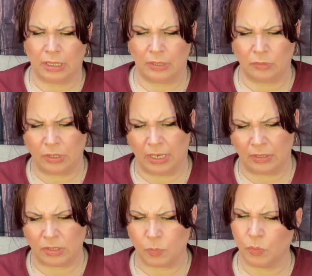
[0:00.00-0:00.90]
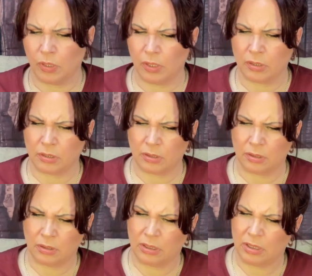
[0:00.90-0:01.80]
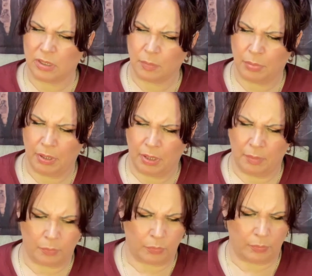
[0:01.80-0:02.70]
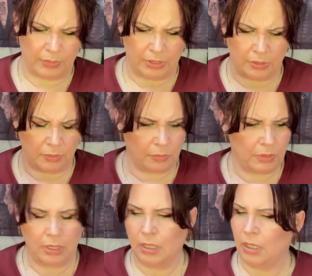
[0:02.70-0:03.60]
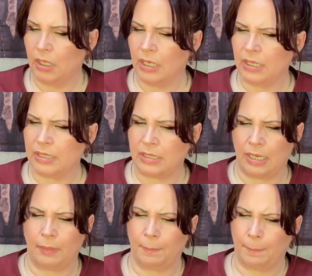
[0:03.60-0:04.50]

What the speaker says: I don't know how this works. Is this a pump? What do we do? Let's see.